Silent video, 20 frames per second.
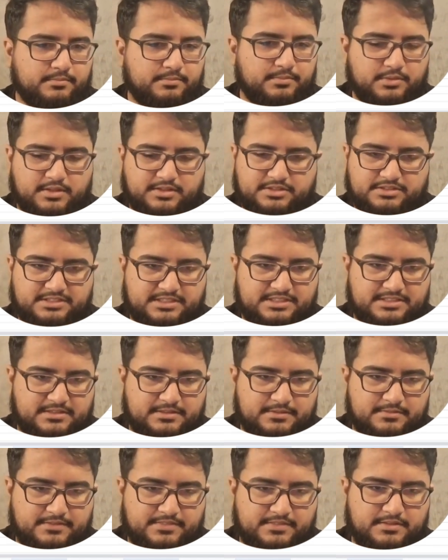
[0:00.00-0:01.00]
put the
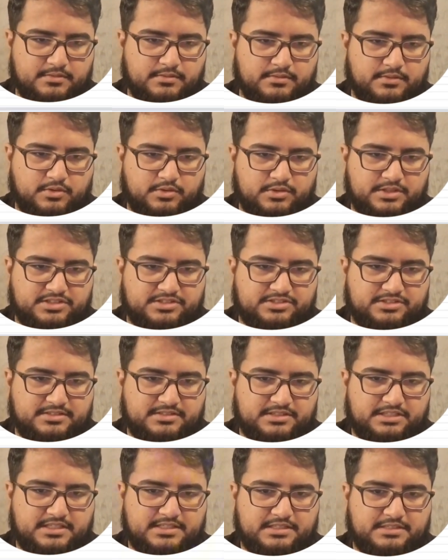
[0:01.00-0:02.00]
question
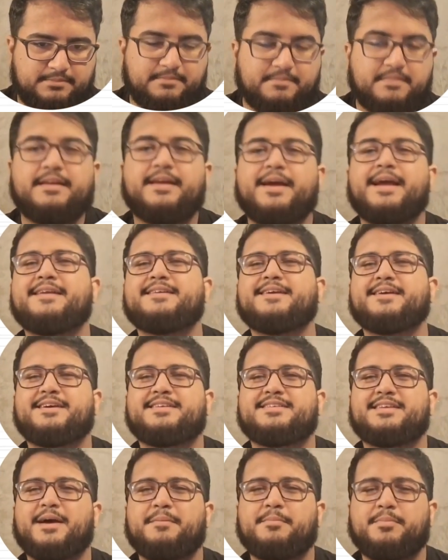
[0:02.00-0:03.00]
there. As an
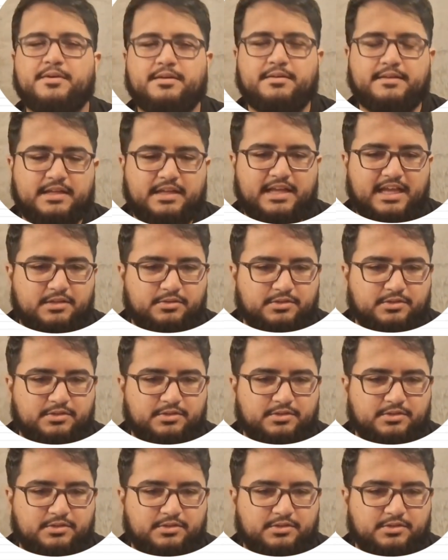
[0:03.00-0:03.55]
example, I